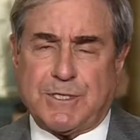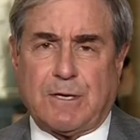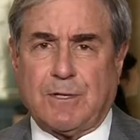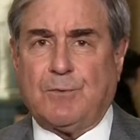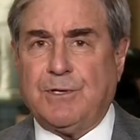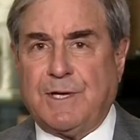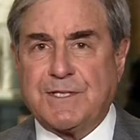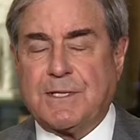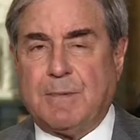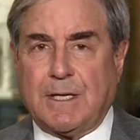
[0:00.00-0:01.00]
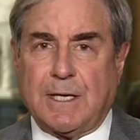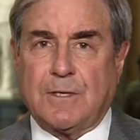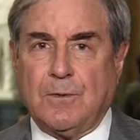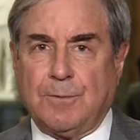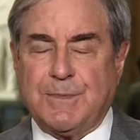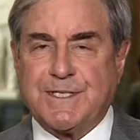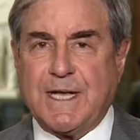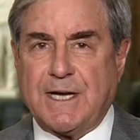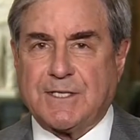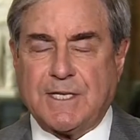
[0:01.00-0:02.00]
particularly when you get somebody like Goldman
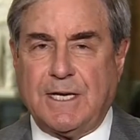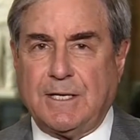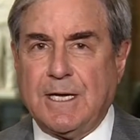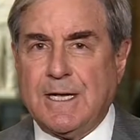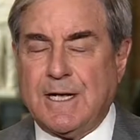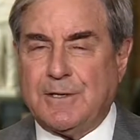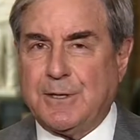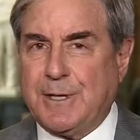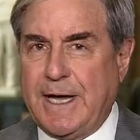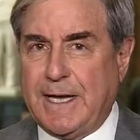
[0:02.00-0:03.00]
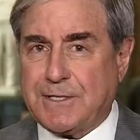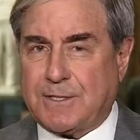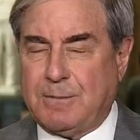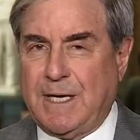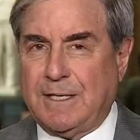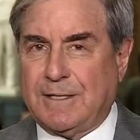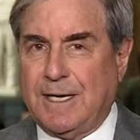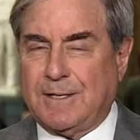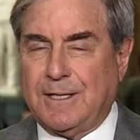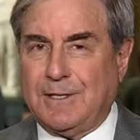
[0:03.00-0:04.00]
Sachs saying that they estimate
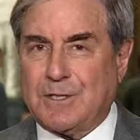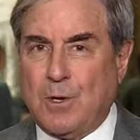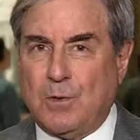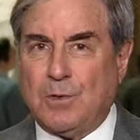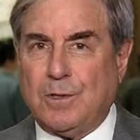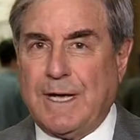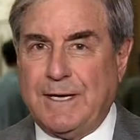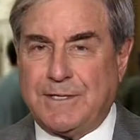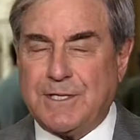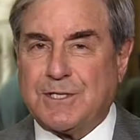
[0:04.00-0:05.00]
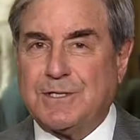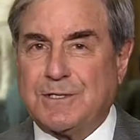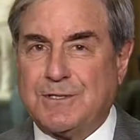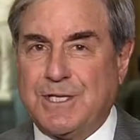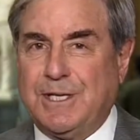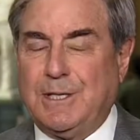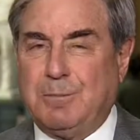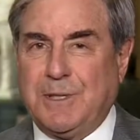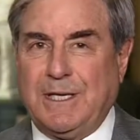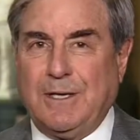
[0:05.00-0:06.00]
that the total addition to
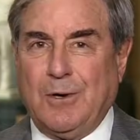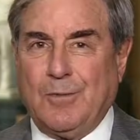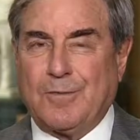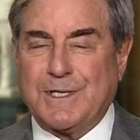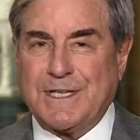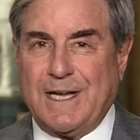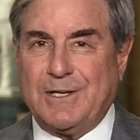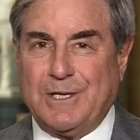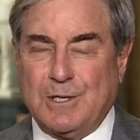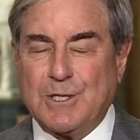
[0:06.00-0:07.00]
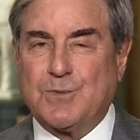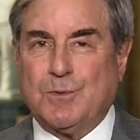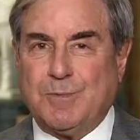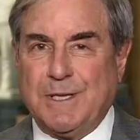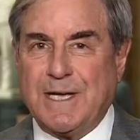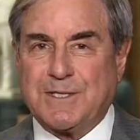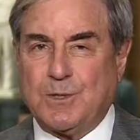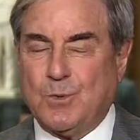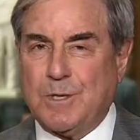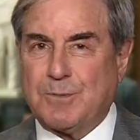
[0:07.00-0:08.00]
GDP over 10 years will be less
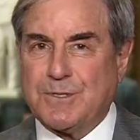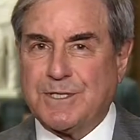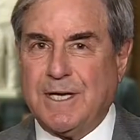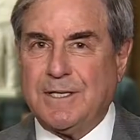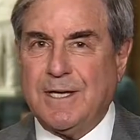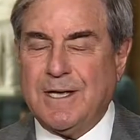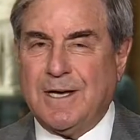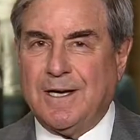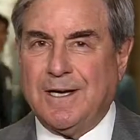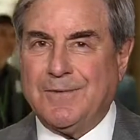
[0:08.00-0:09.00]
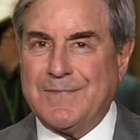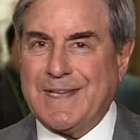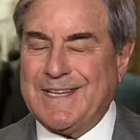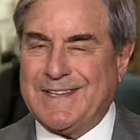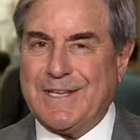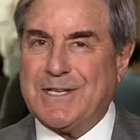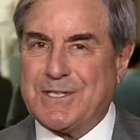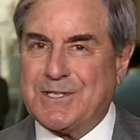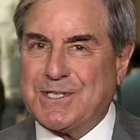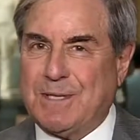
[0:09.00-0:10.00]
than 1%. Uh, that
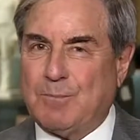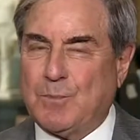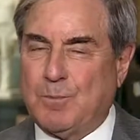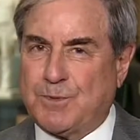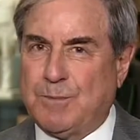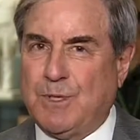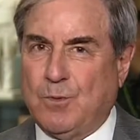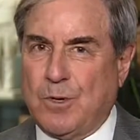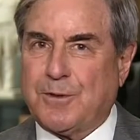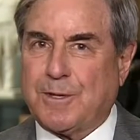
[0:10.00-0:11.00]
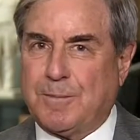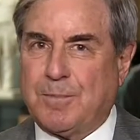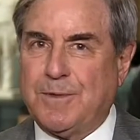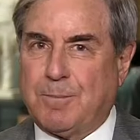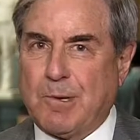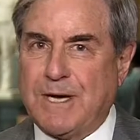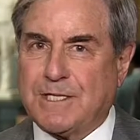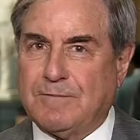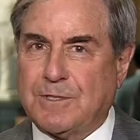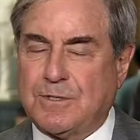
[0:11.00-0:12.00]
doesn't seem to be worth the, the
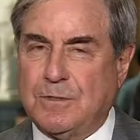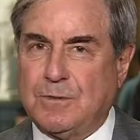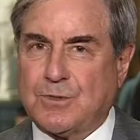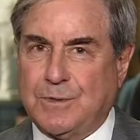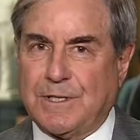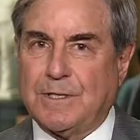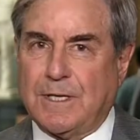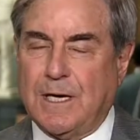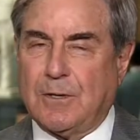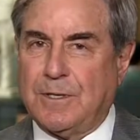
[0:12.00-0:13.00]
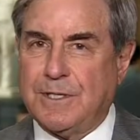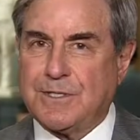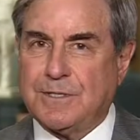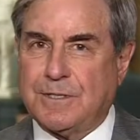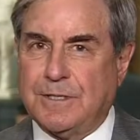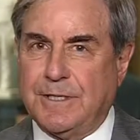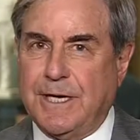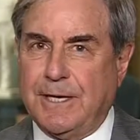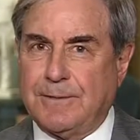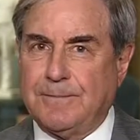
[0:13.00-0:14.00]
price of a $2 trillion addition to the
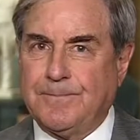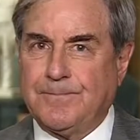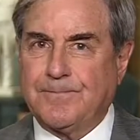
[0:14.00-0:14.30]
debt.